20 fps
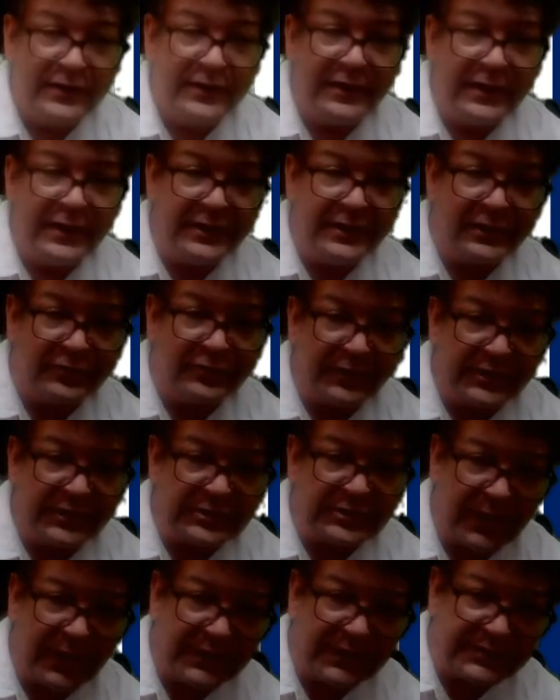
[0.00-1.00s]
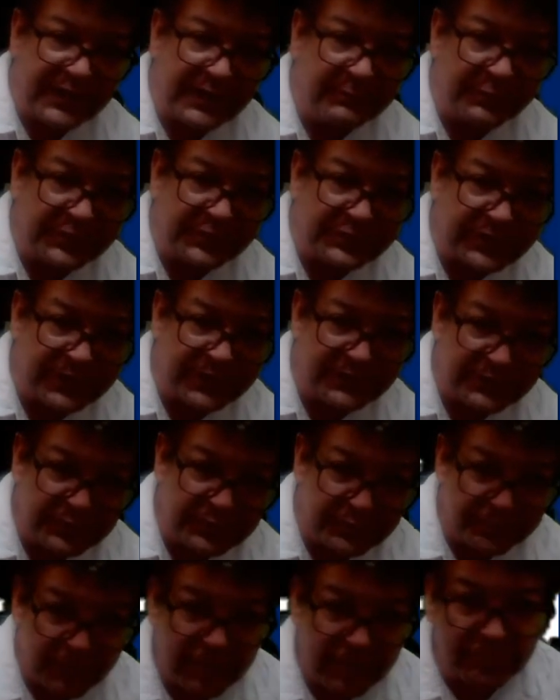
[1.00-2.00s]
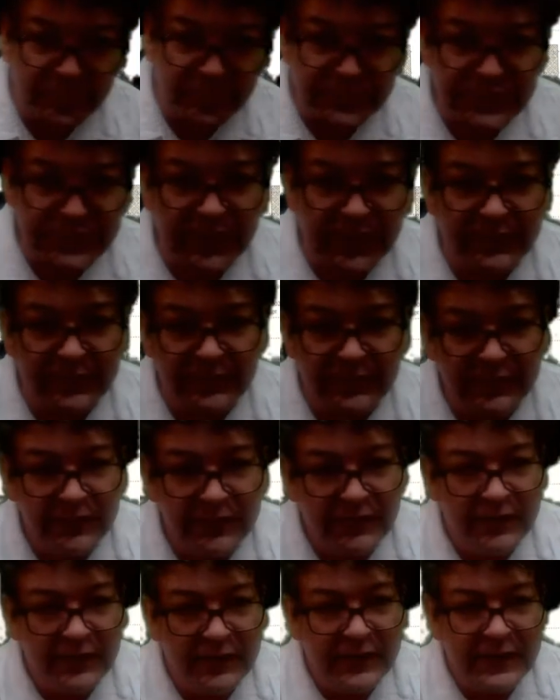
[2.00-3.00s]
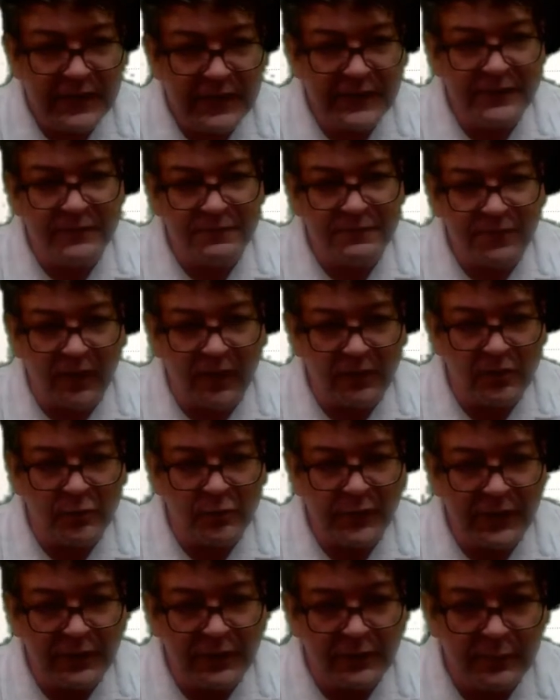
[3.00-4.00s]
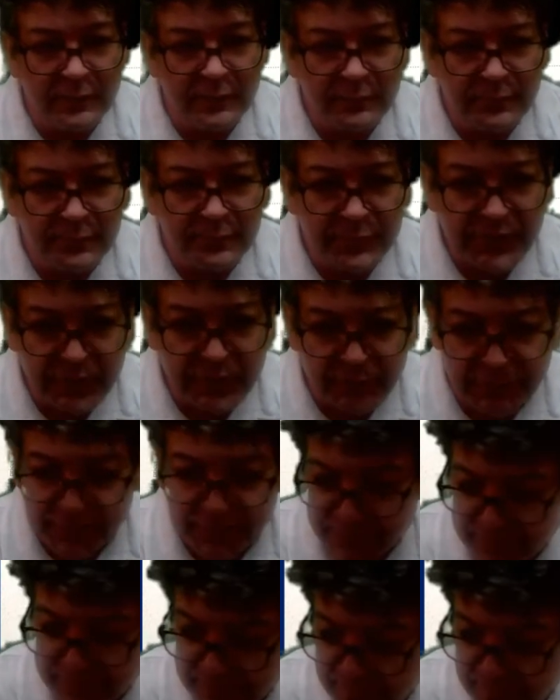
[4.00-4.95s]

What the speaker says: it increased by 10% to 5% in the following period.